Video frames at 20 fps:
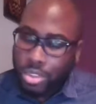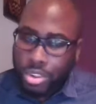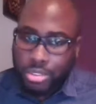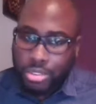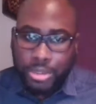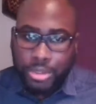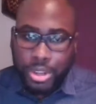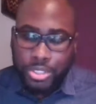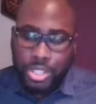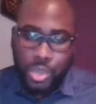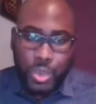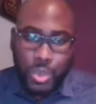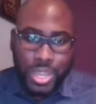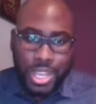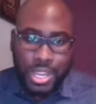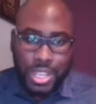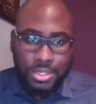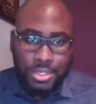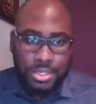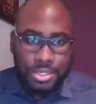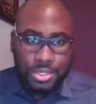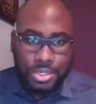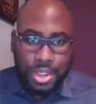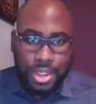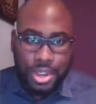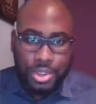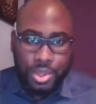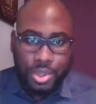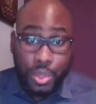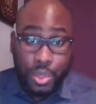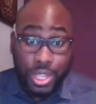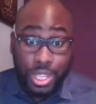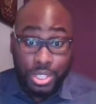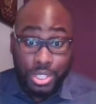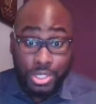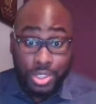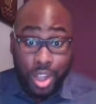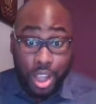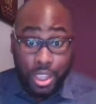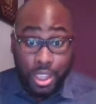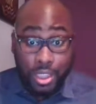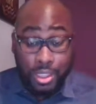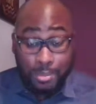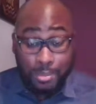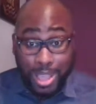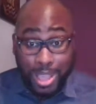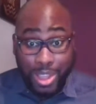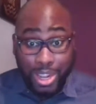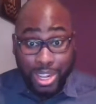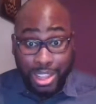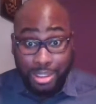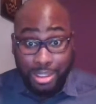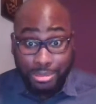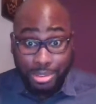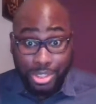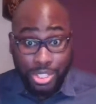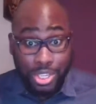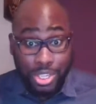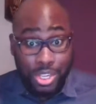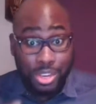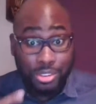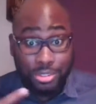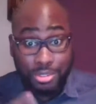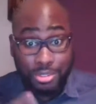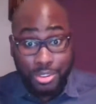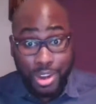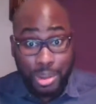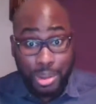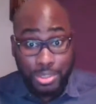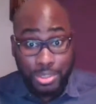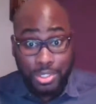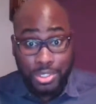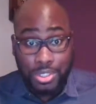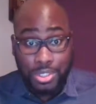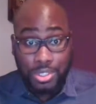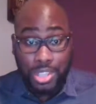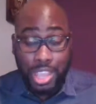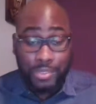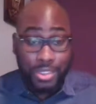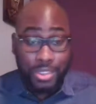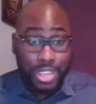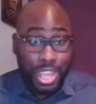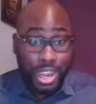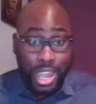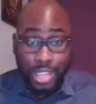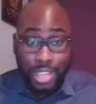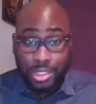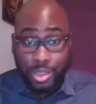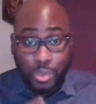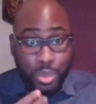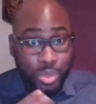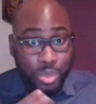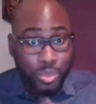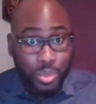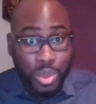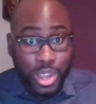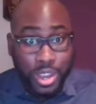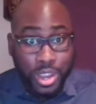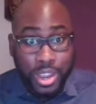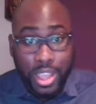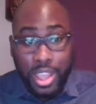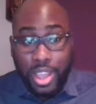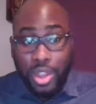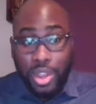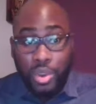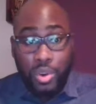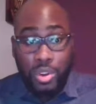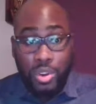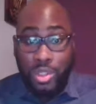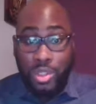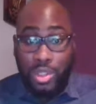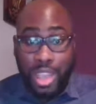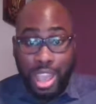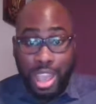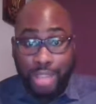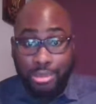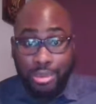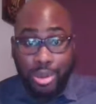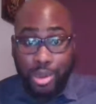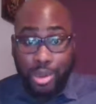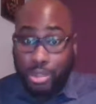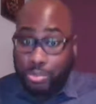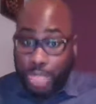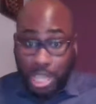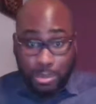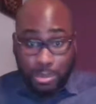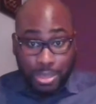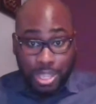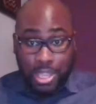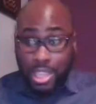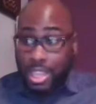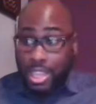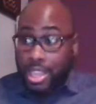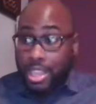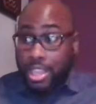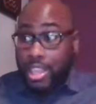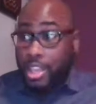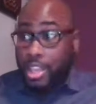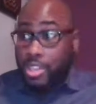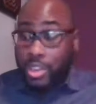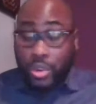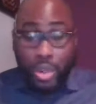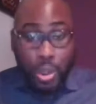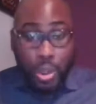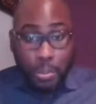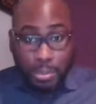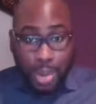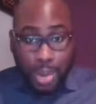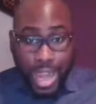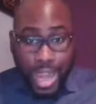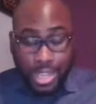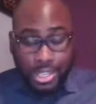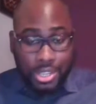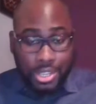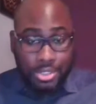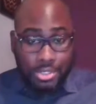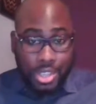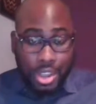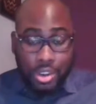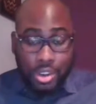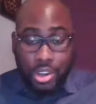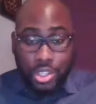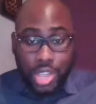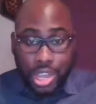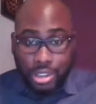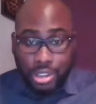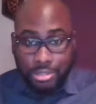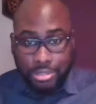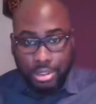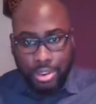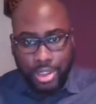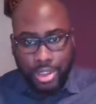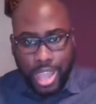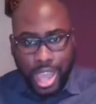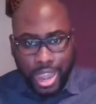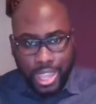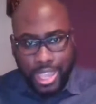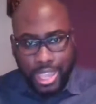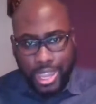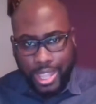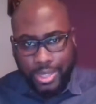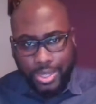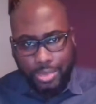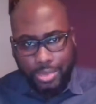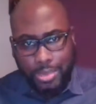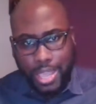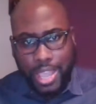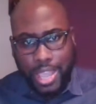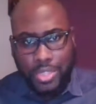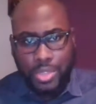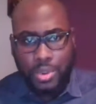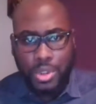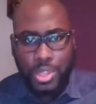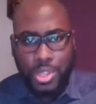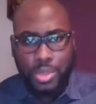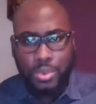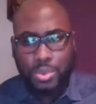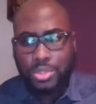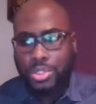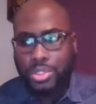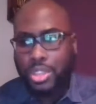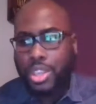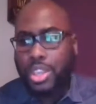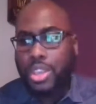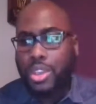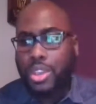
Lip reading: First thing we can easily start doing is talking about leveraging your pharmacist. Have you connected with one, or do you have one who's maybe in their own practice and they're trying to figure out how they can expand their use?